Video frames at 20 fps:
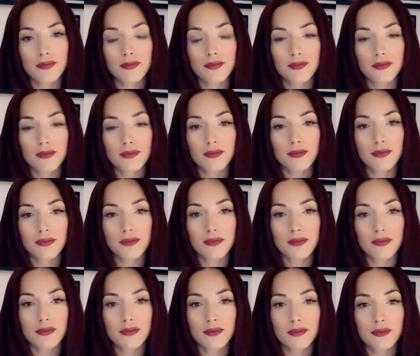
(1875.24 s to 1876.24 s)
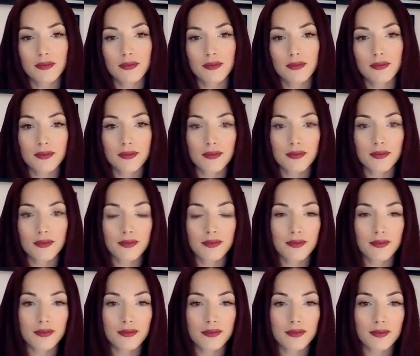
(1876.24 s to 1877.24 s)

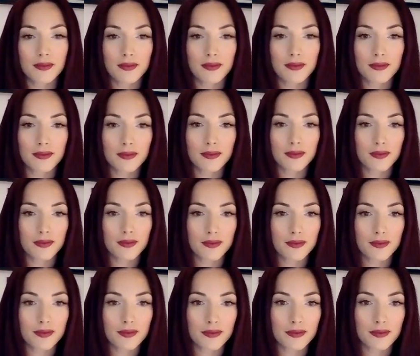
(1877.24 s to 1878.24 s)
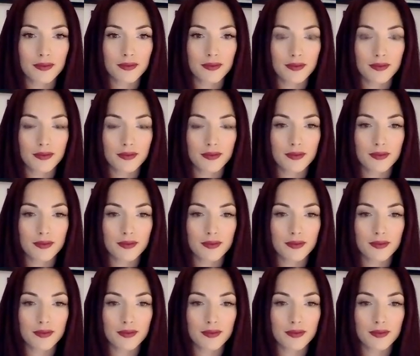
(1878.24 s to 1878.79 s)
This person isn't speaking.